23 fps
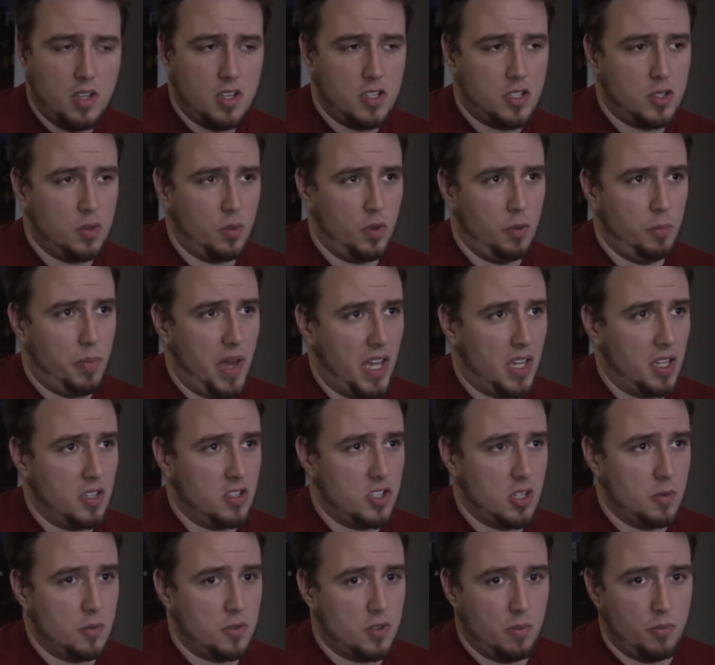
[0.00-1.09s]
So we package
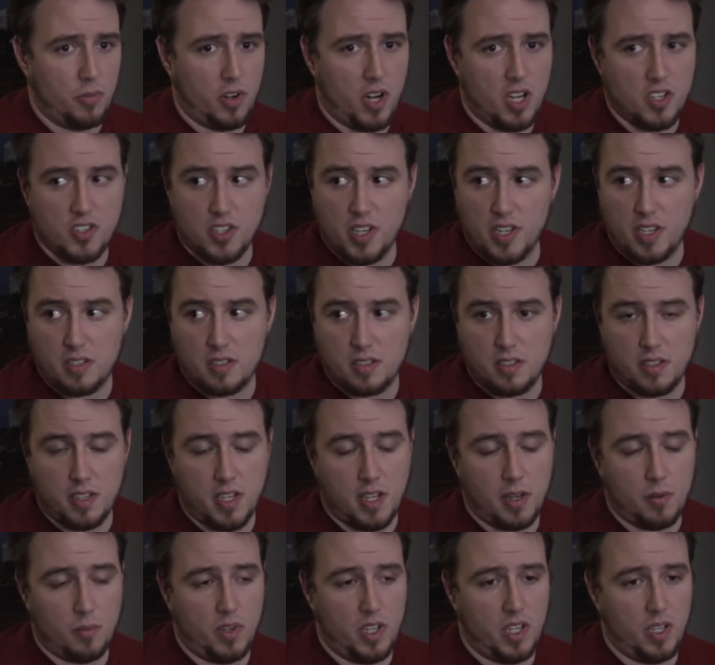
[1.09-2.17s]
upstream projects, and
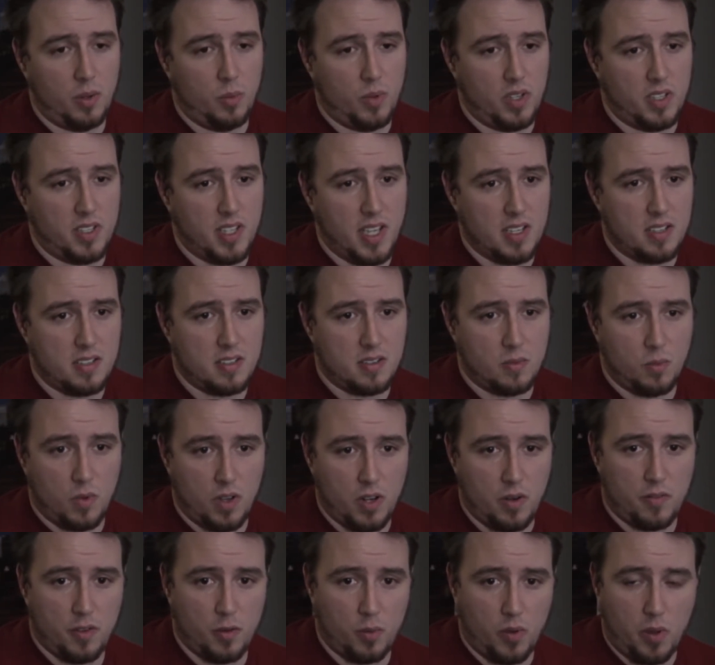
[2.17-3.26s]
then we test
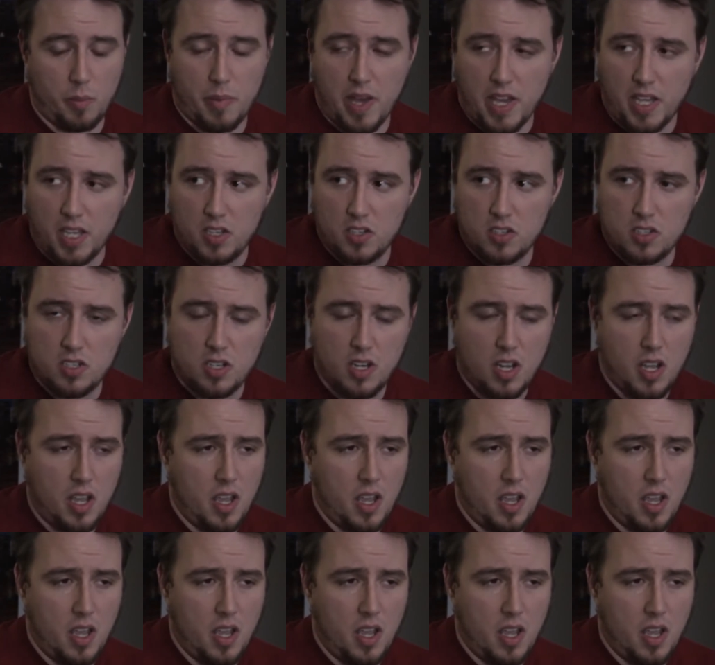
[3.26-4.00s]
whatever we package.